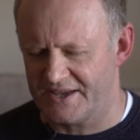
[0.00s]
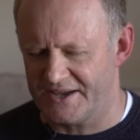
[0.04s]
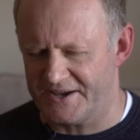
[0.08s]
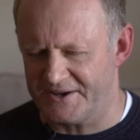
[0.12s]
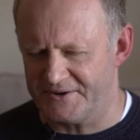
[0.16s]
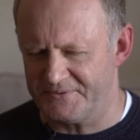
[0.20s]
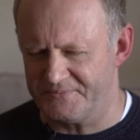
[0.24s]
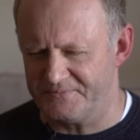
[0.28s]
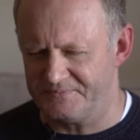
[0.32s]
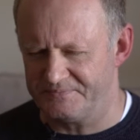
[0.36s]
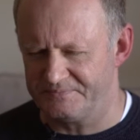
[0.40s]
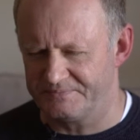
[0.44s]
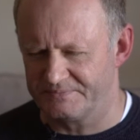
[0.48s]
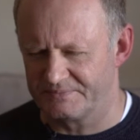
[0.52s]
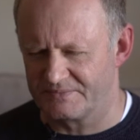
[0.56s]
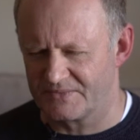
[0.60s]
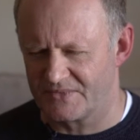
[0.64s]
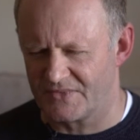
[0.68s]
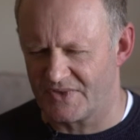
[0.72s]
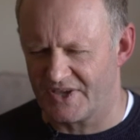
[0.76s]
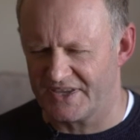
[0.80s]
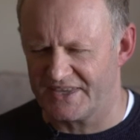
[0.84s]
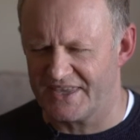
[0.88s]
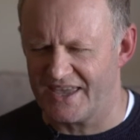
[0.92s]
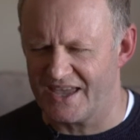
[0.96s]

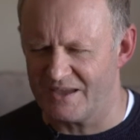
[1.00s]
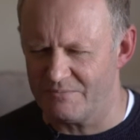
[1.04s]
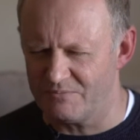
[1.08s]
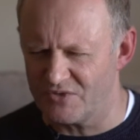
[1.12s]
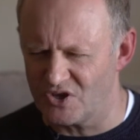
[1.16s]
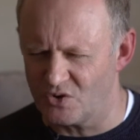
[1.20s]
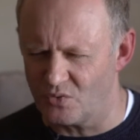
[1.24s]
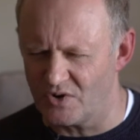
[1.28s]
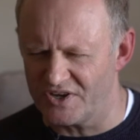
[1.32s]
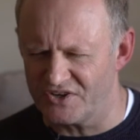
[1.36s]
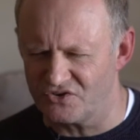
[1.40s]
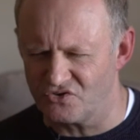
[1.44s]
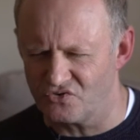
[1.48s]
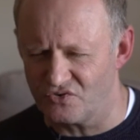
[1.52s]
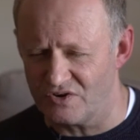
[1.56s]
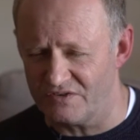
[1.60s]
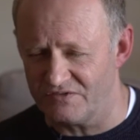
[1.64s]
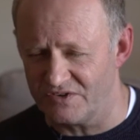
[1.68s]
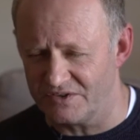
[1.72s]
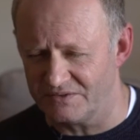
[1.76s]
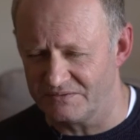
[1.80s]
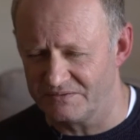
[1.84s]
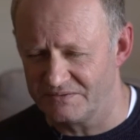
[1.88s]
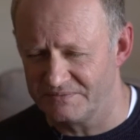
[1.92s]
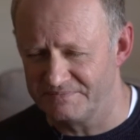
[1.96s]
I can be quite
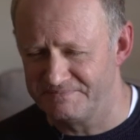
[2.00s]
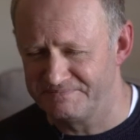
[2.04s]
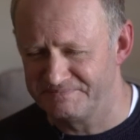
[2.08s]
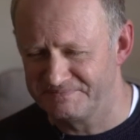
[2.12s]
driven.